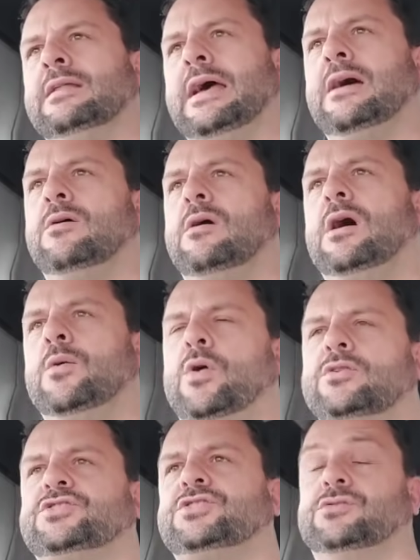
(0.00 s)
Now, I
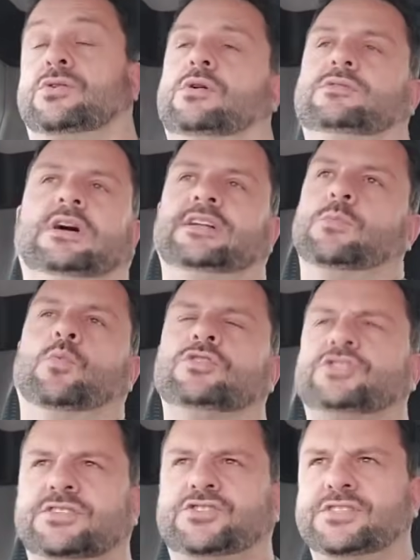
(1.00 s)
watched, or I didn't
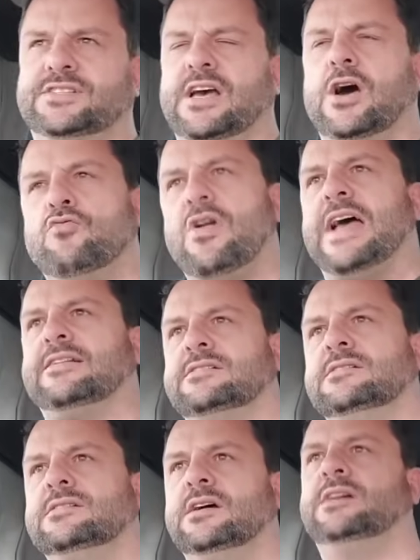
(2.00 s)
watch, I should say, I read
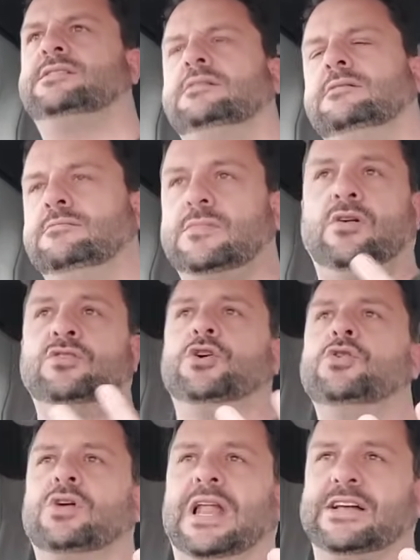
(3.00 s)
on
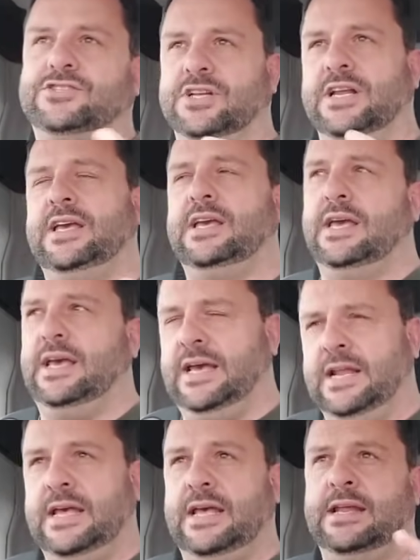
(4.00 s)
Google actually,
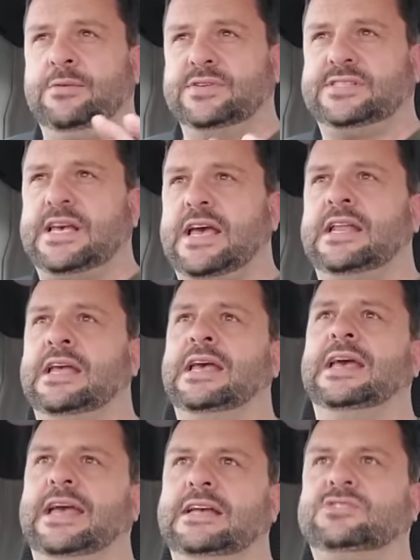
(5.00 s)
it, it, it was said
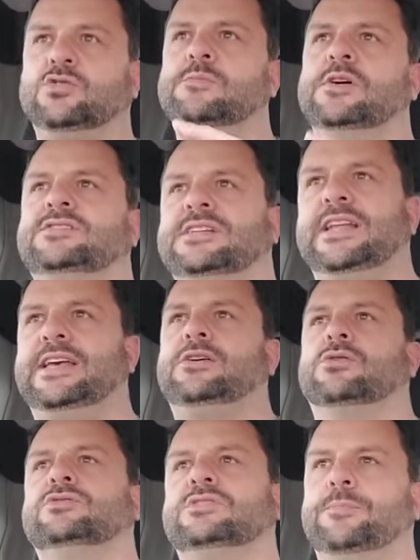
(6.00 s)
it's almost
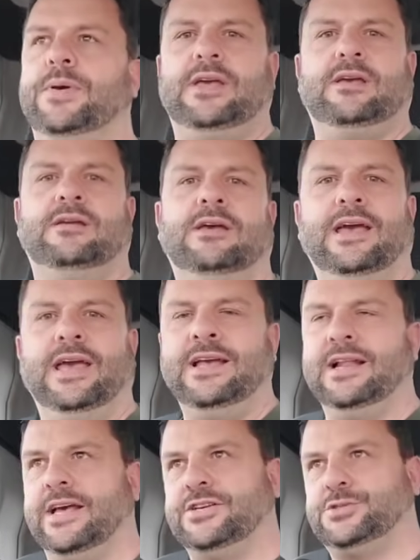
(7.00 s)
illegal to be
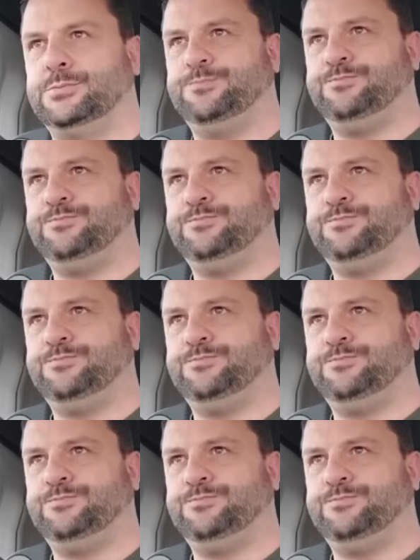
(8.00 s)
English,